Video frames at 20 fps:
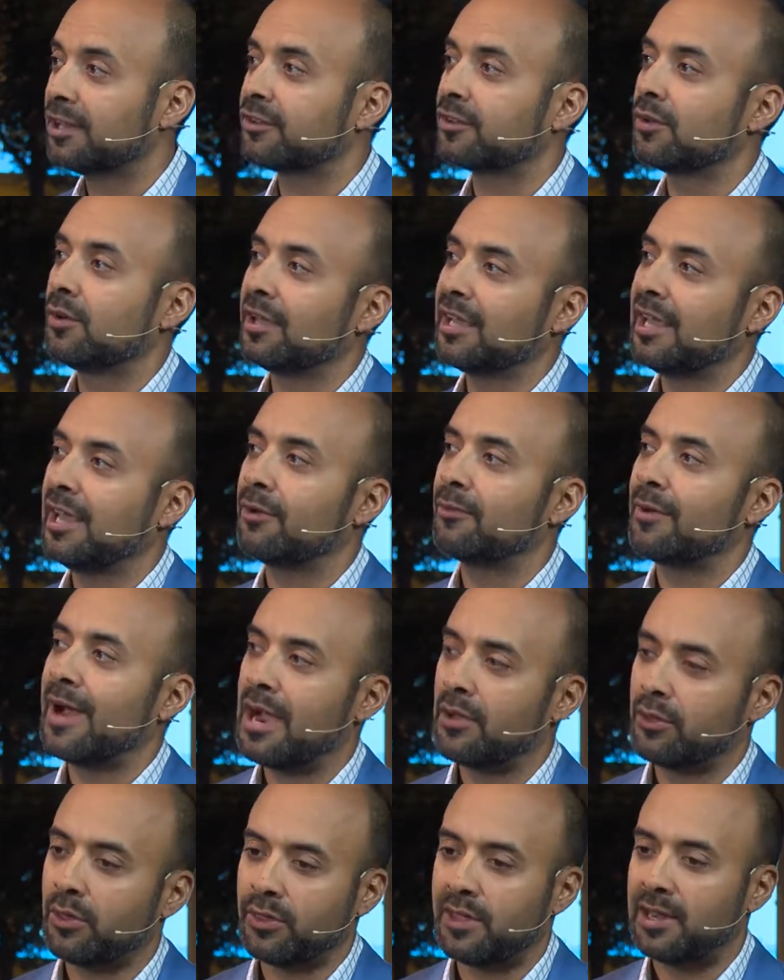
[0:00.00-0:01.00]
So again,
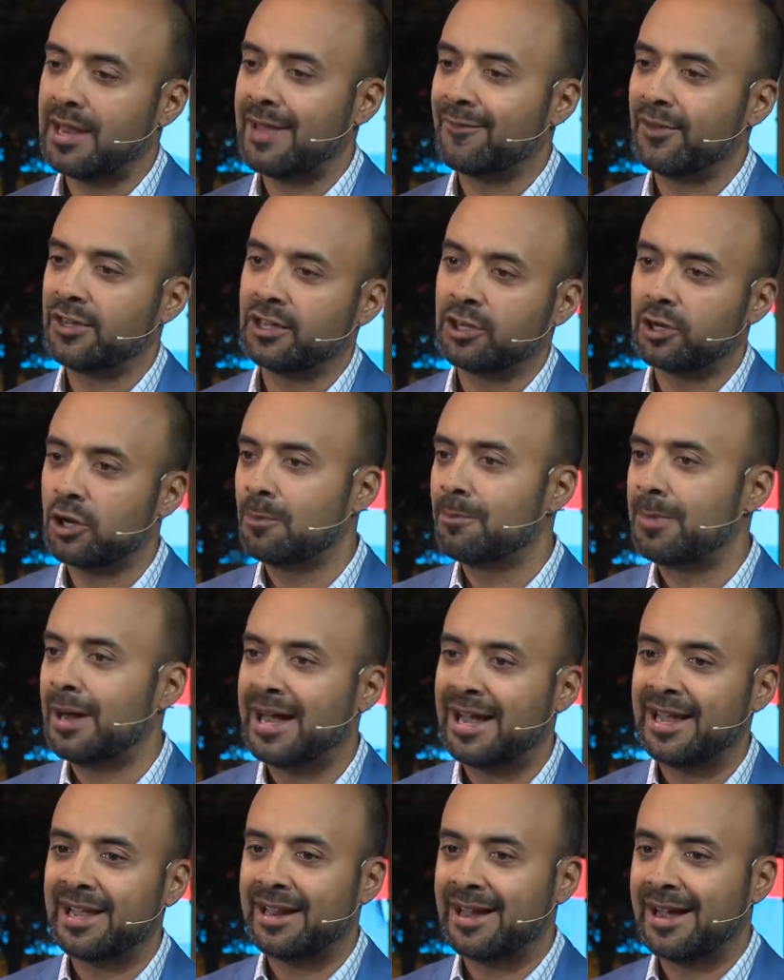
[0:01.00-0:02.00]
rather than having to go
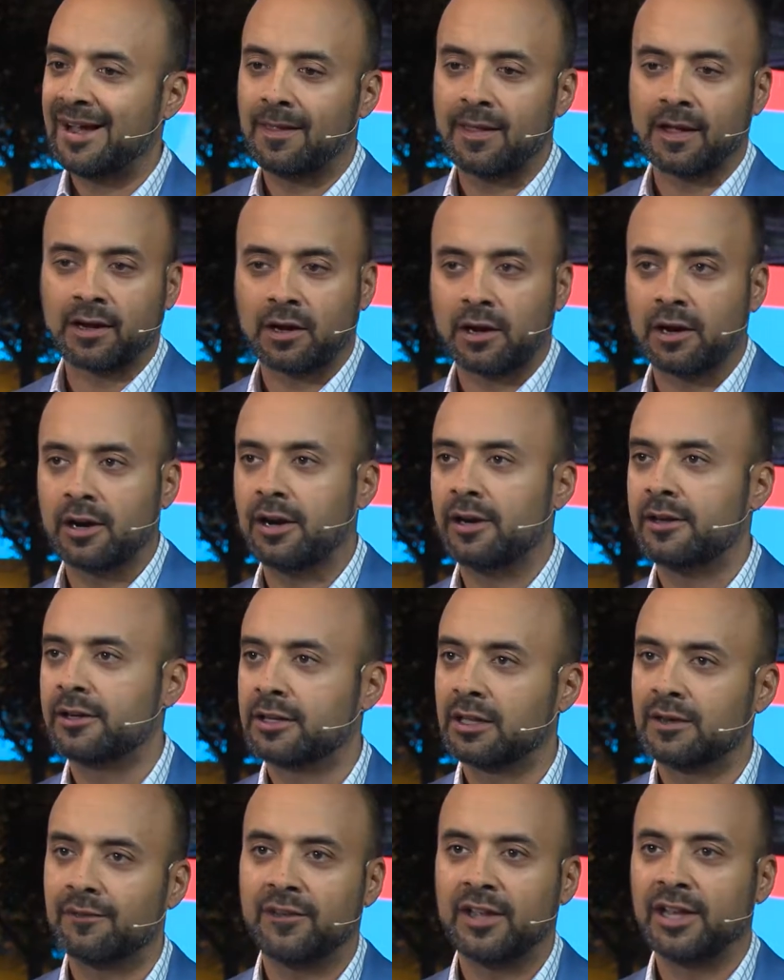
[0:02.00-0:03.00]
buy it a la carte and
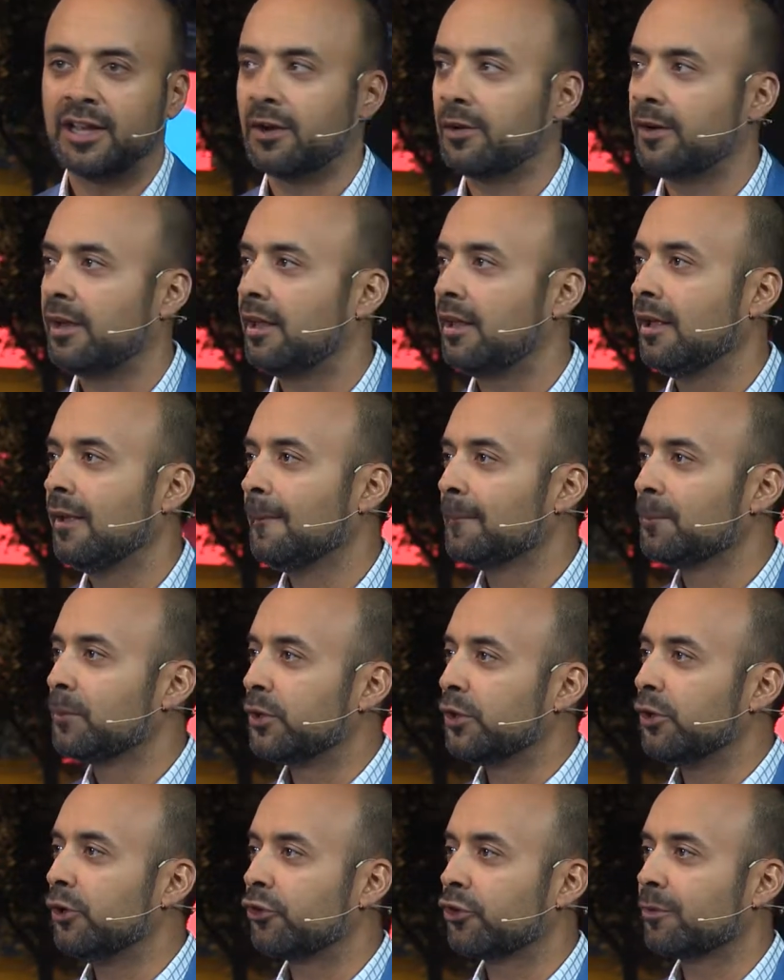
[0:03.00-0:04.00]
configure it
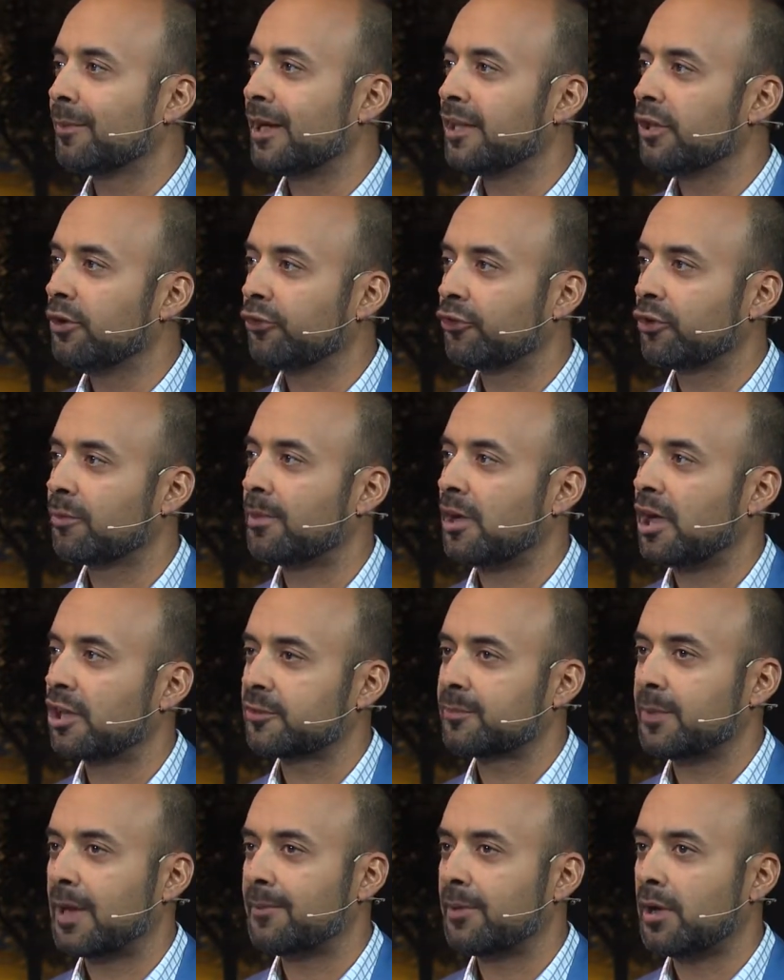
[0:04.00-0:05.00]
user by user,
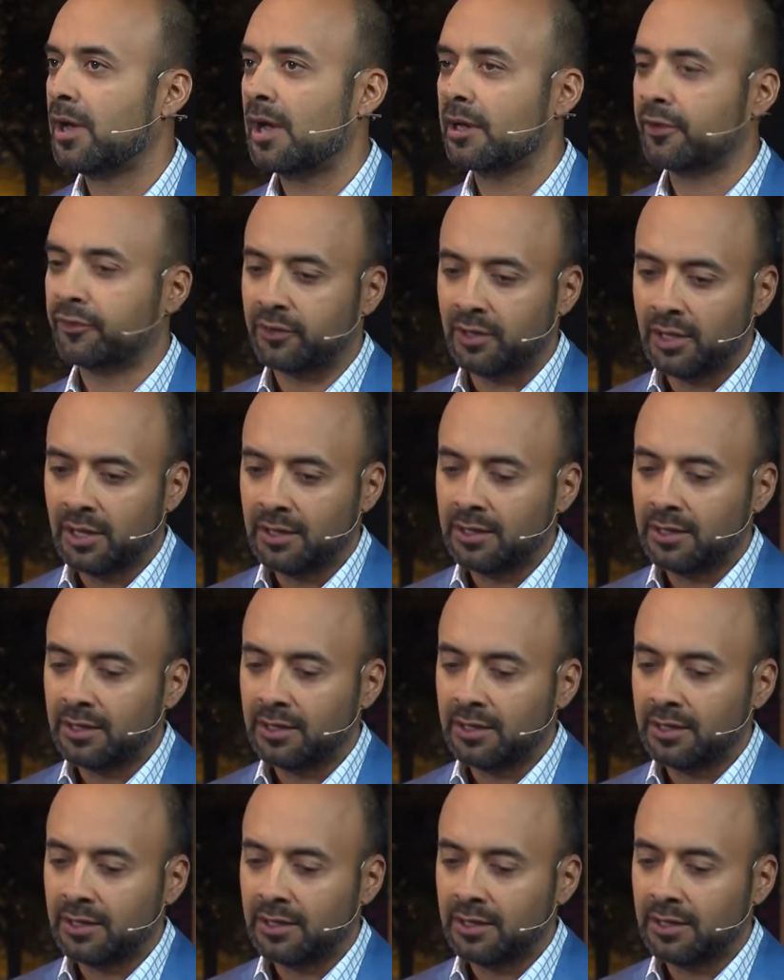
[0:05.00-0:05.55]
box by box,